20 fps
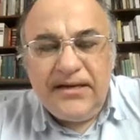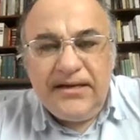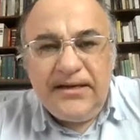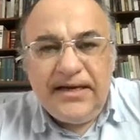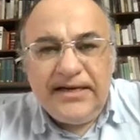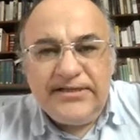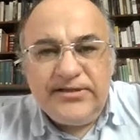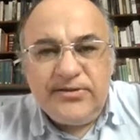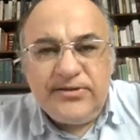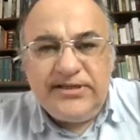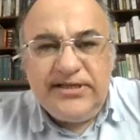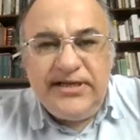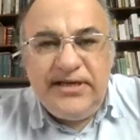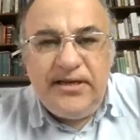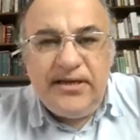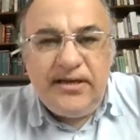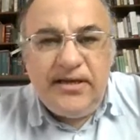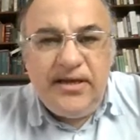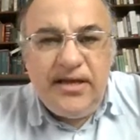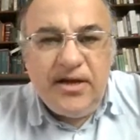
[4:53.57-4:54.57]
As you
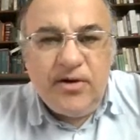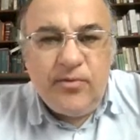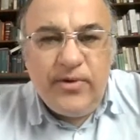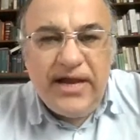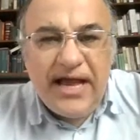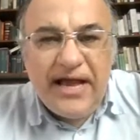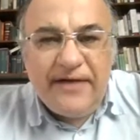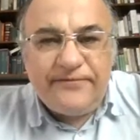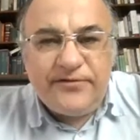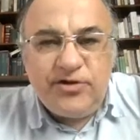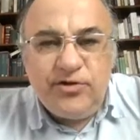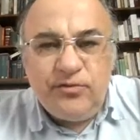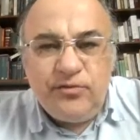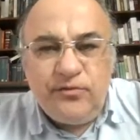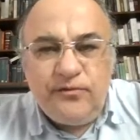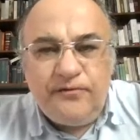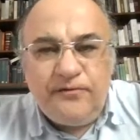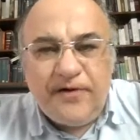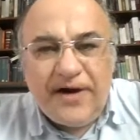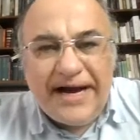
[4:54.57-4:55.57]
see, here we have
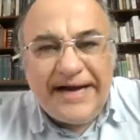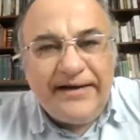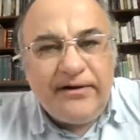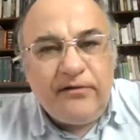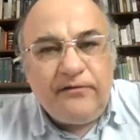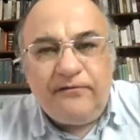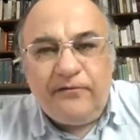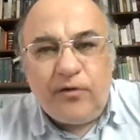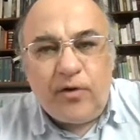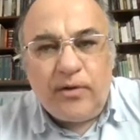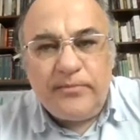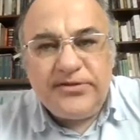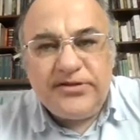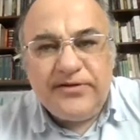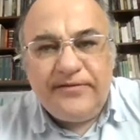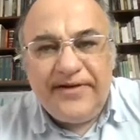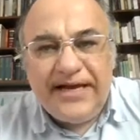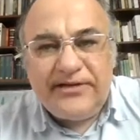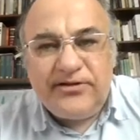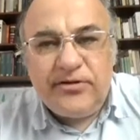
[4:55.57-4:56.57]
2 final forms
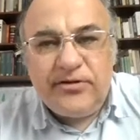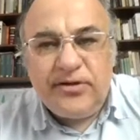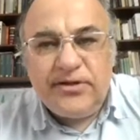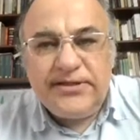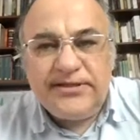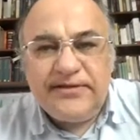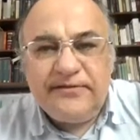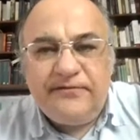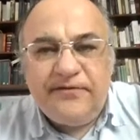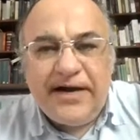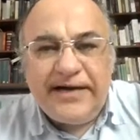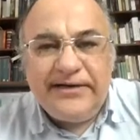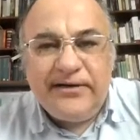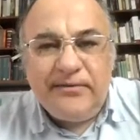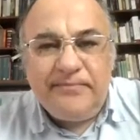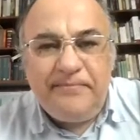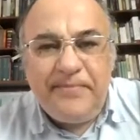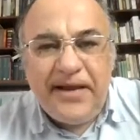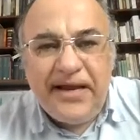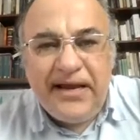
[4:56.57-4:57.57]
of letters, the
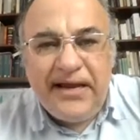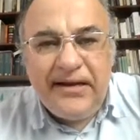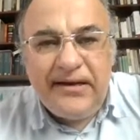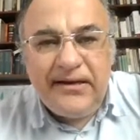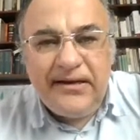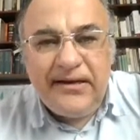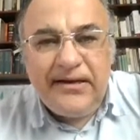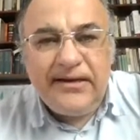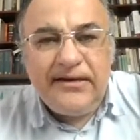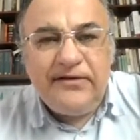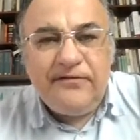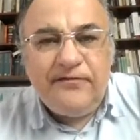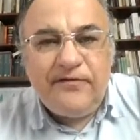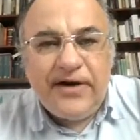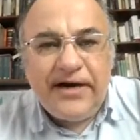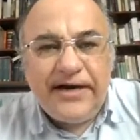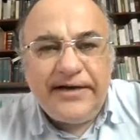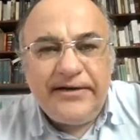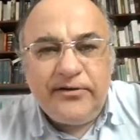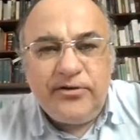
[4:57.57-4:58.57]
final Pe and the
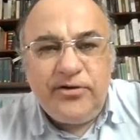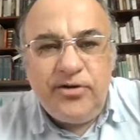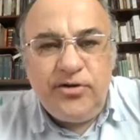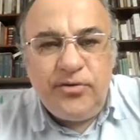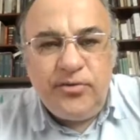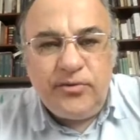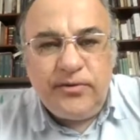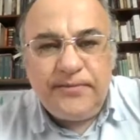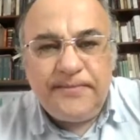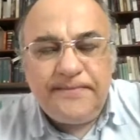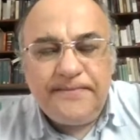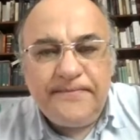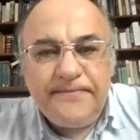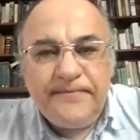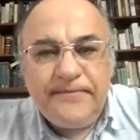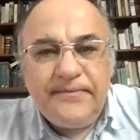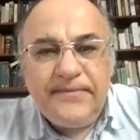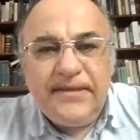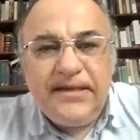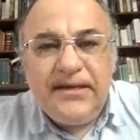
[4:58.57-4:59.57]
final Nun.
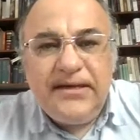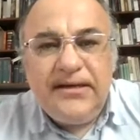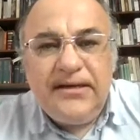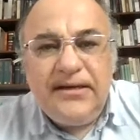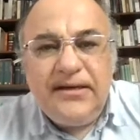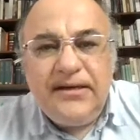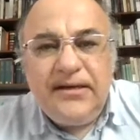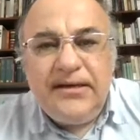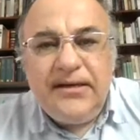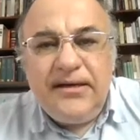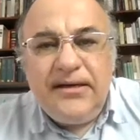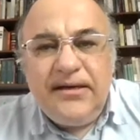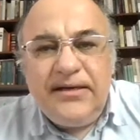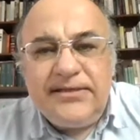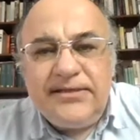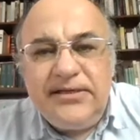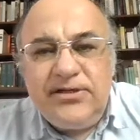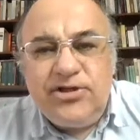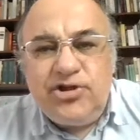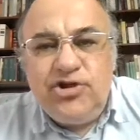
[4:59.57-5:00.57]

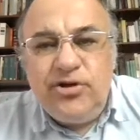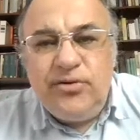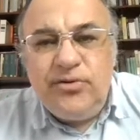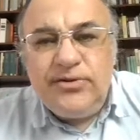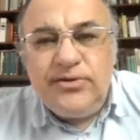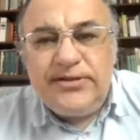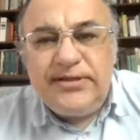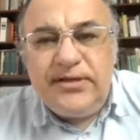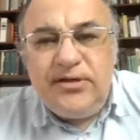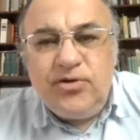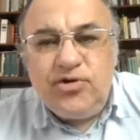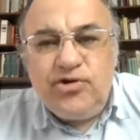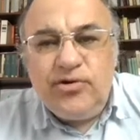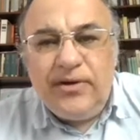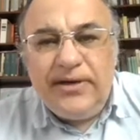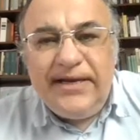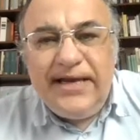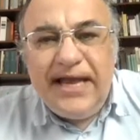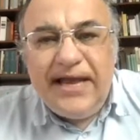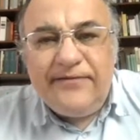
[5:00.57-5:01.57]
Since Jews
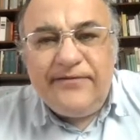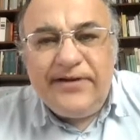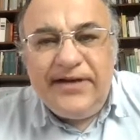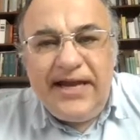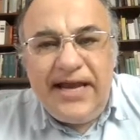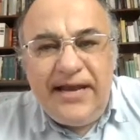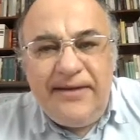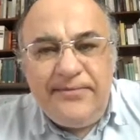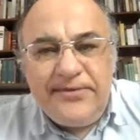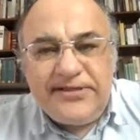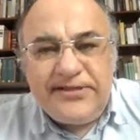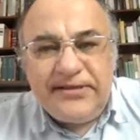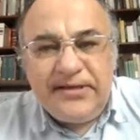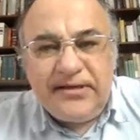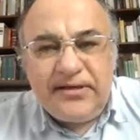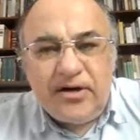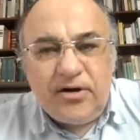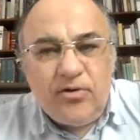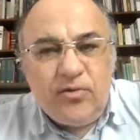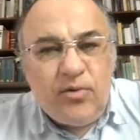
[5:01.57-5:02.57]
usually have names
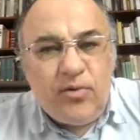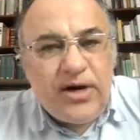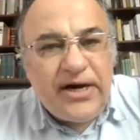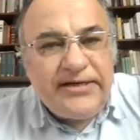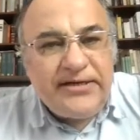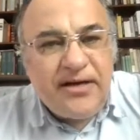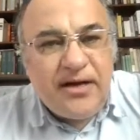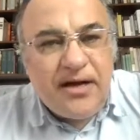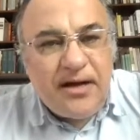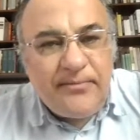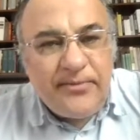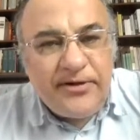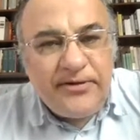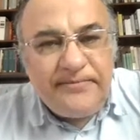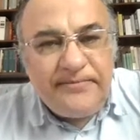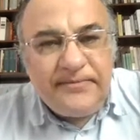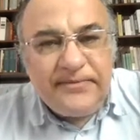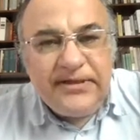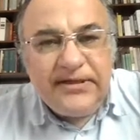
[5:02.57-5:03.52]
that are quite common,